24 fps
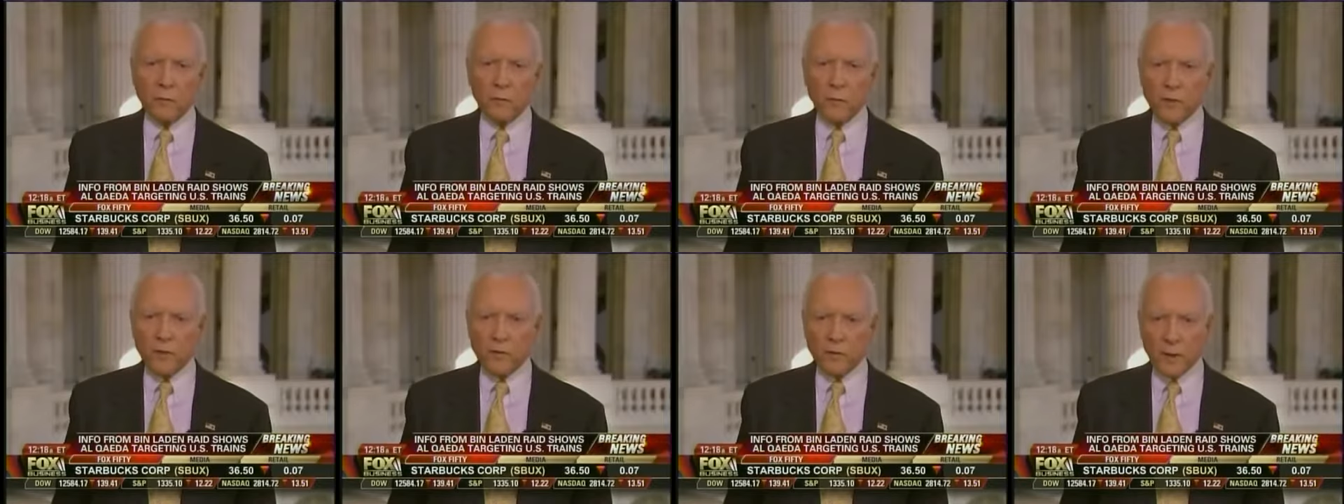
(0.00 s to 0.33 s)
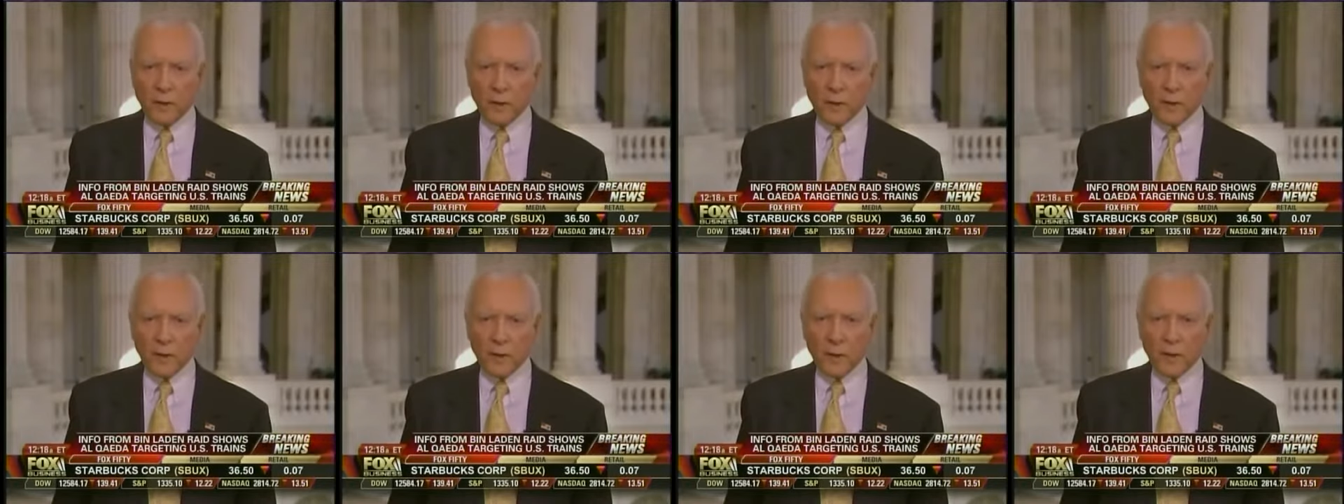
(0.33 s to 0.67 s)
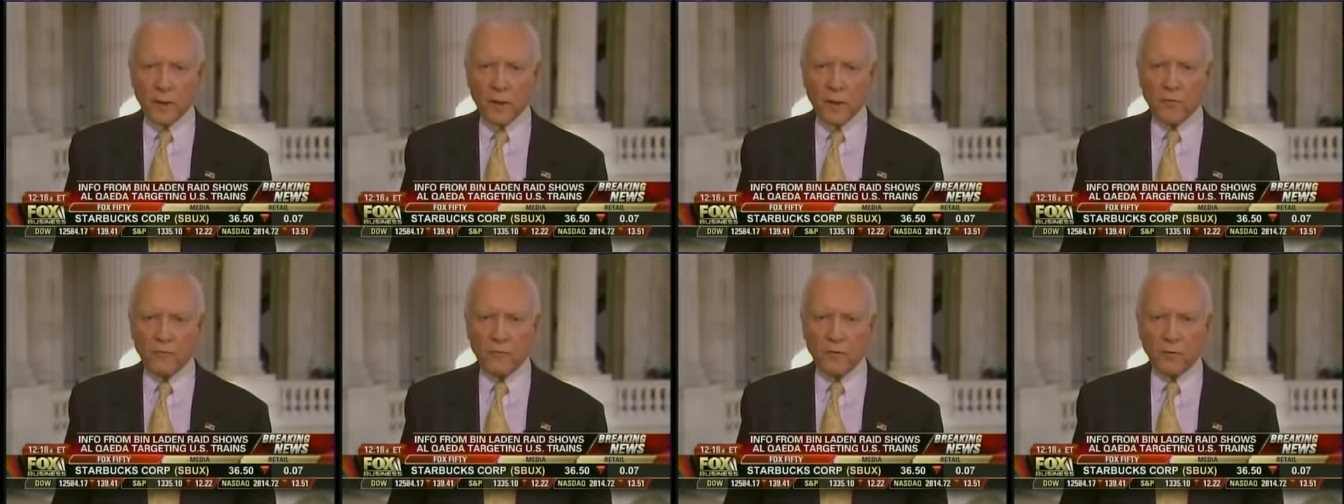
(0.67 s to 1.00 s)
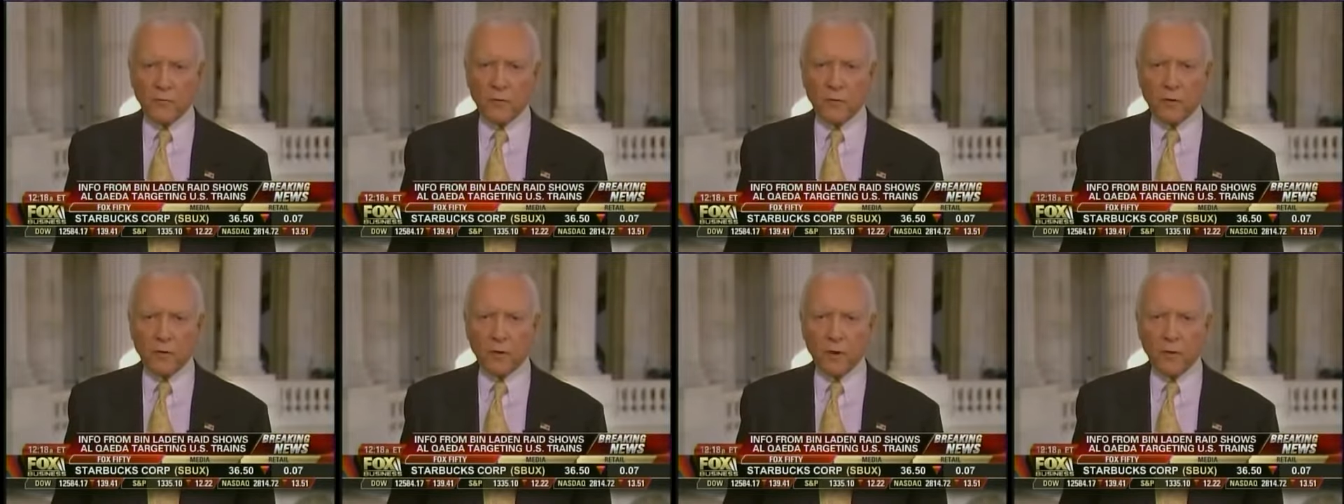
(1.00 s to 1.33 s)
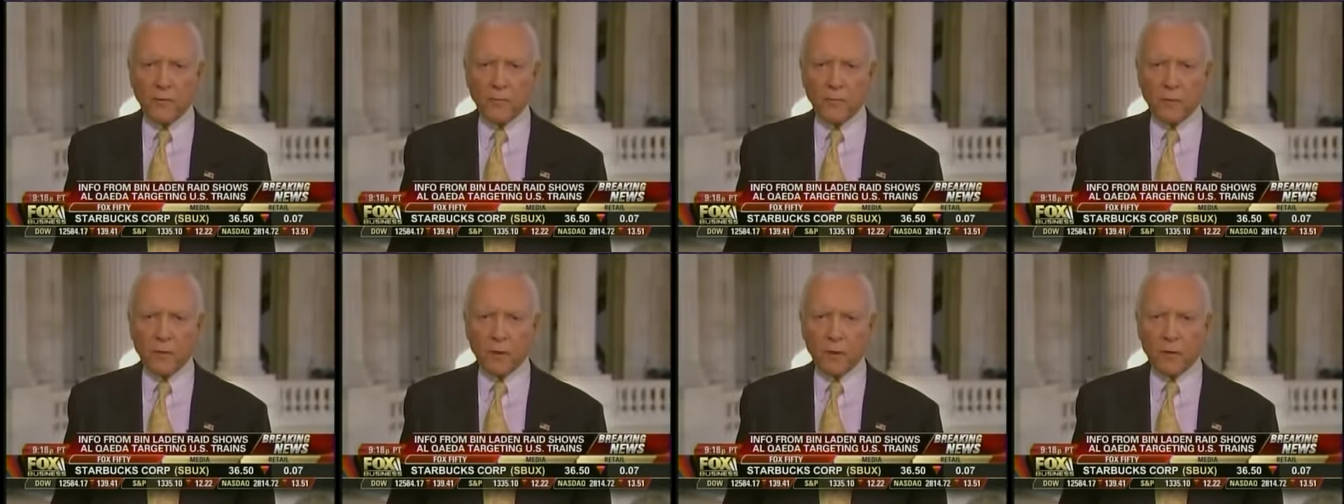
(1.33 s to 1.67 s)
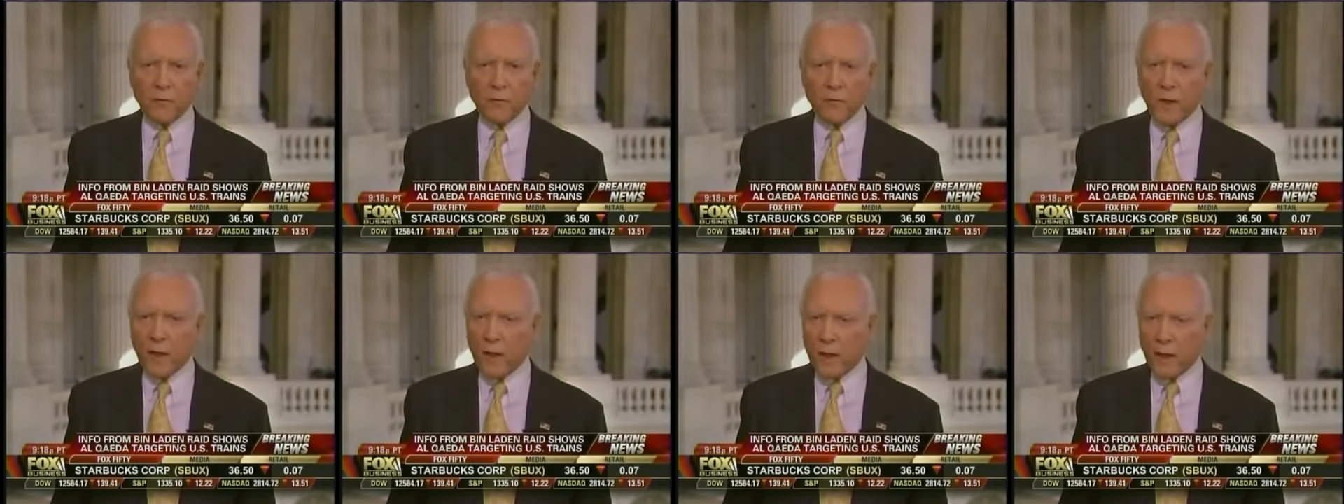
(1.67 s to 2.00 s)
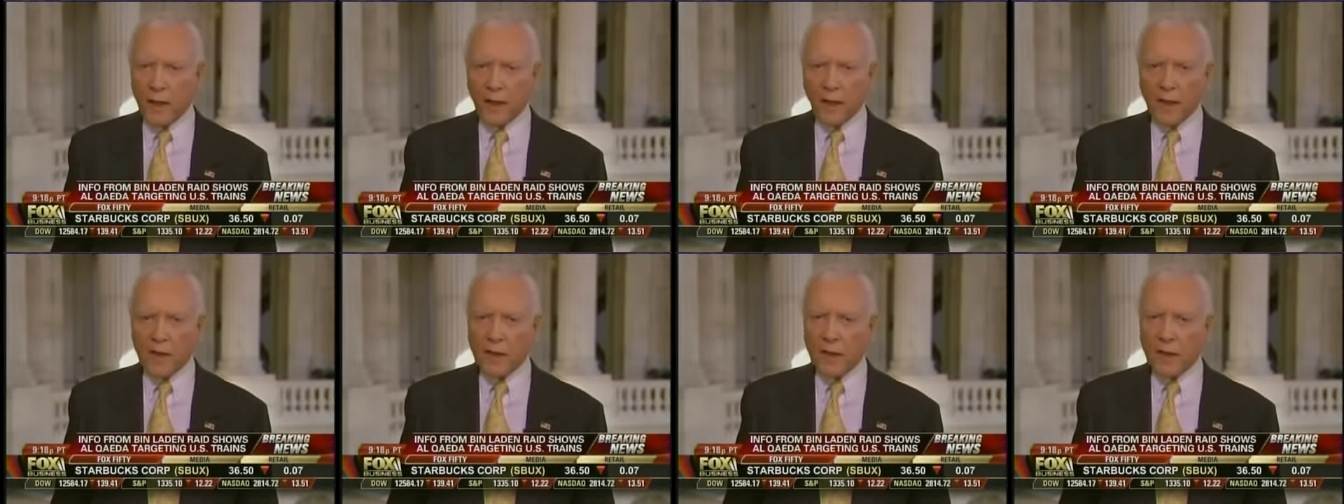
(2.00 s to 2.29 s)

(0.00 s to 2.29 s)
who are risking their lives every day for us.